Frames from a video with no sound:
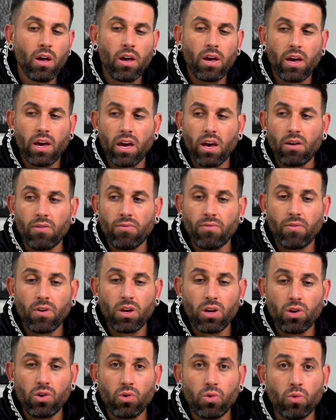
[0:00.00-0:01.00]
If
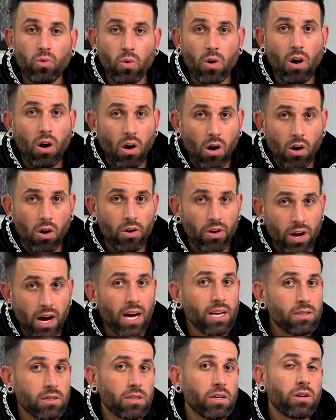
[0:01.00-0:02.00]
you are
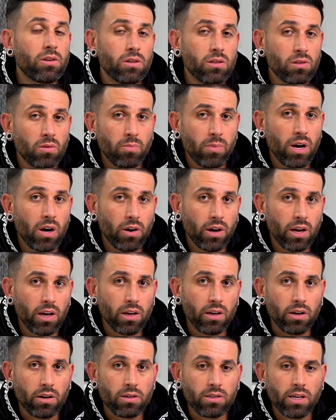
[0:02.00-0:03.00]
not serious about getting
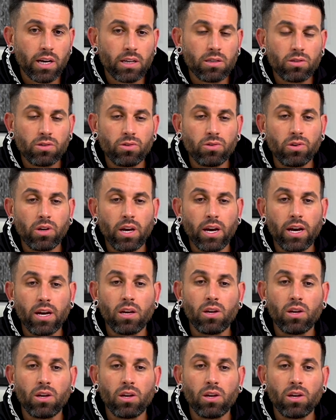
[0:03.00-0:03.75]
your tattoo yet,